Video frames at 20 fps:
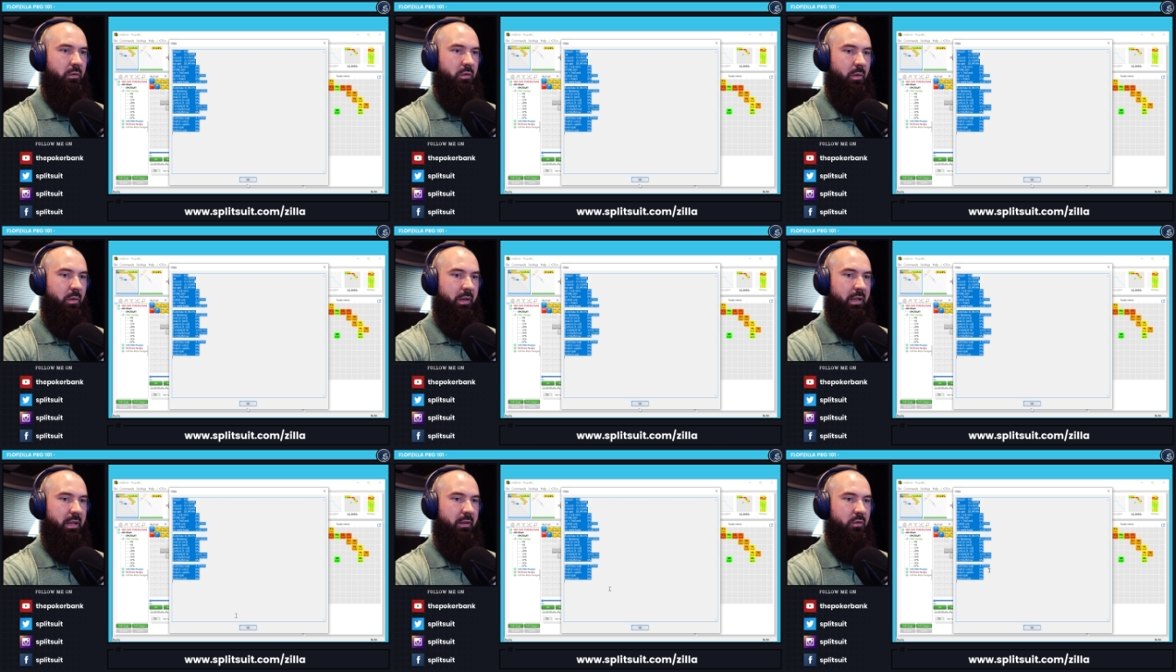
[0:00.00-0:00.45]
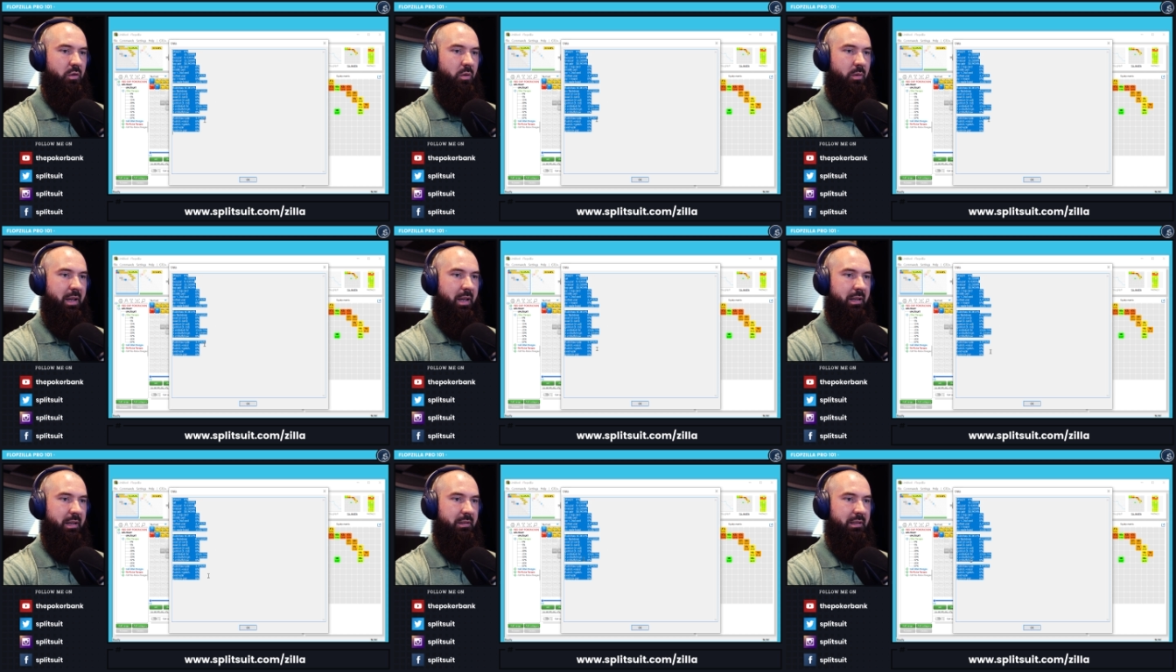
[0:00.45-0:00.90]
So it gives you
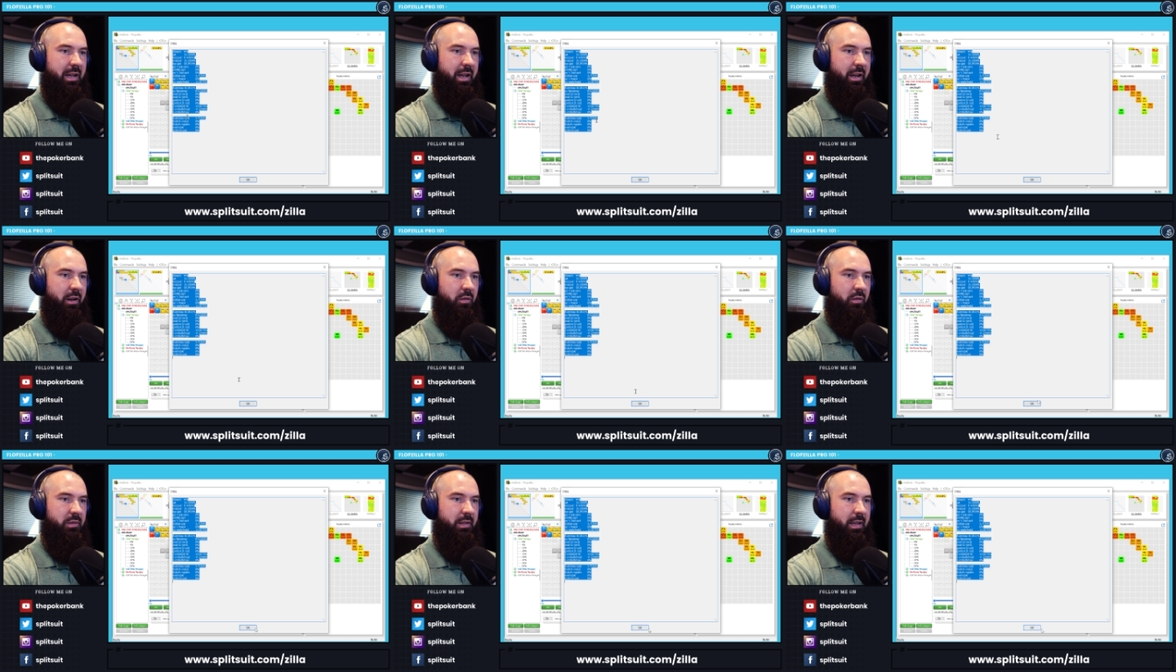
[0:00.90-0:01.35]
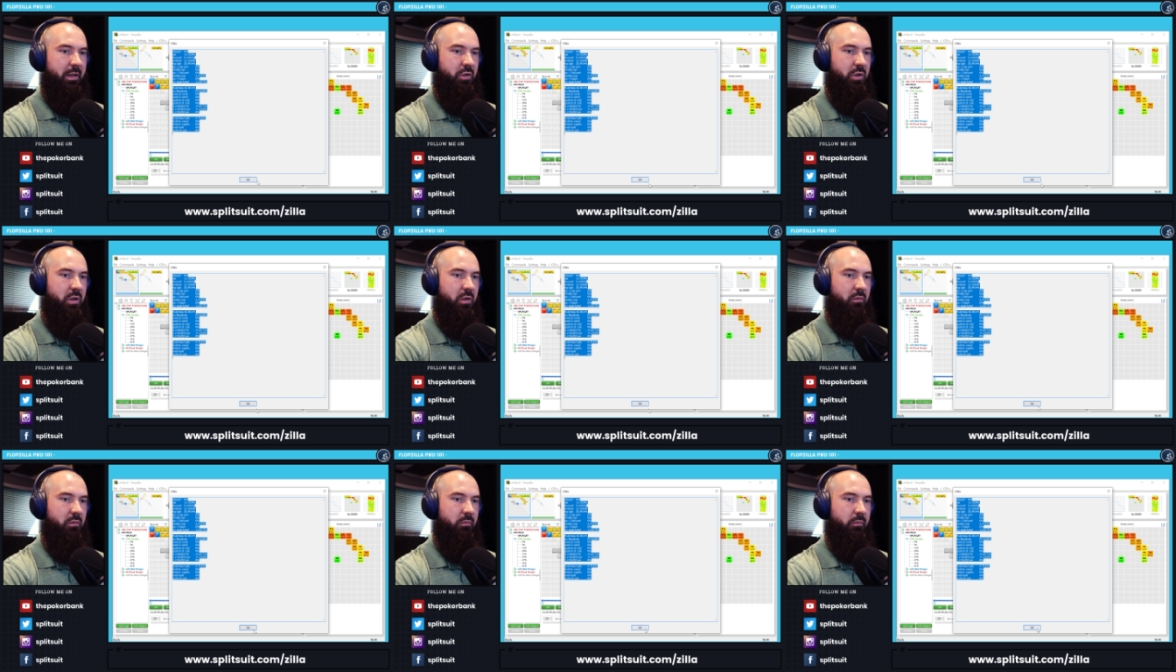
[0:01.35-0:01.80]
that entire
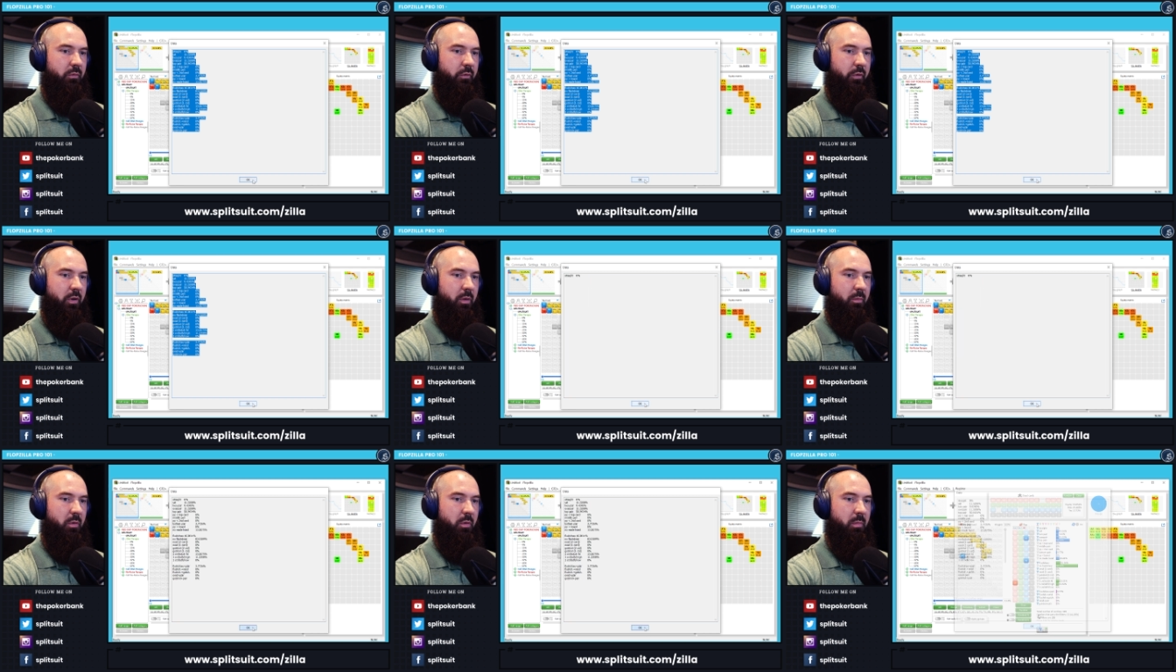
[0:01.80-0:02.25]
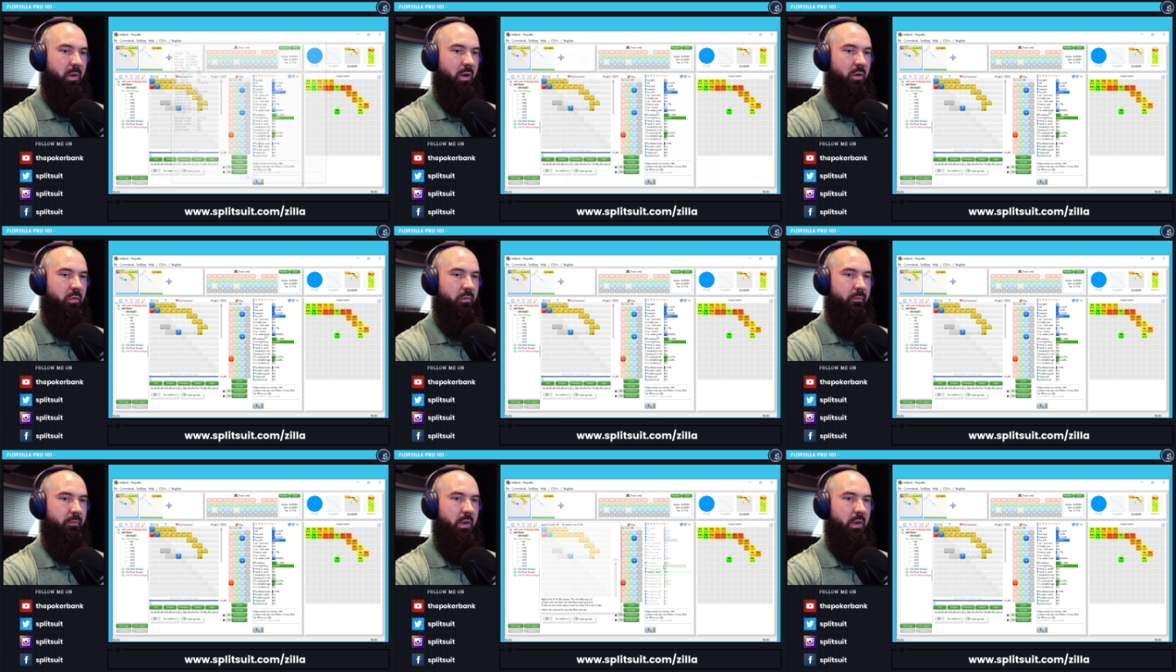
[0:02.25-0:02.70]
section from the
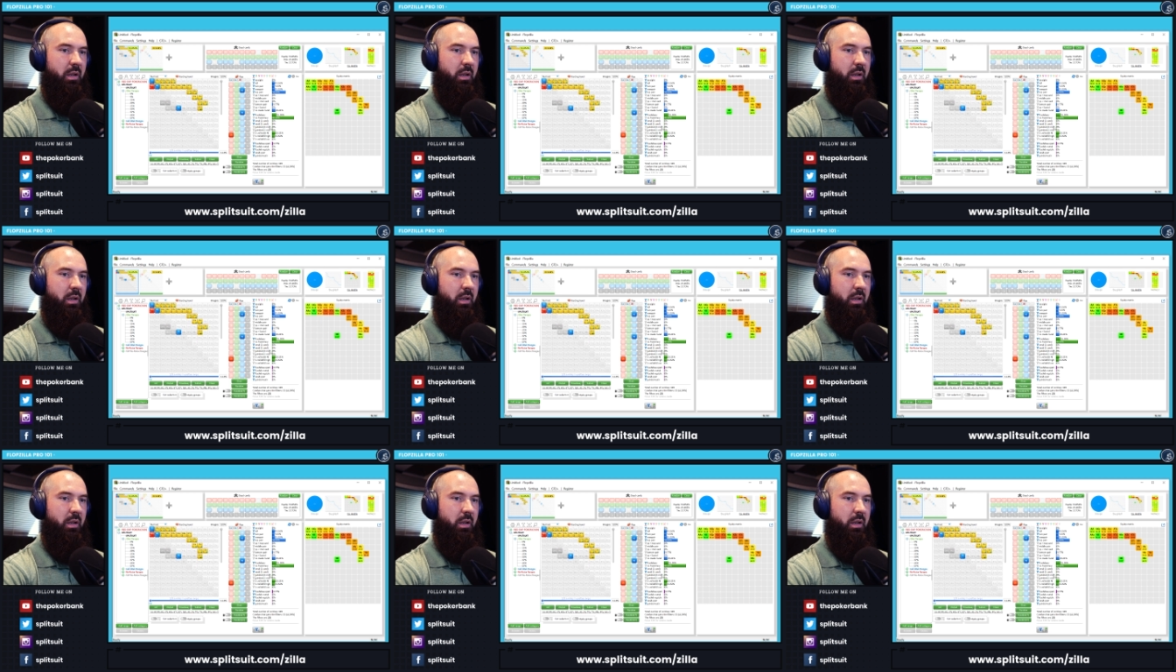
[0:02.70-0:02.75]
middle.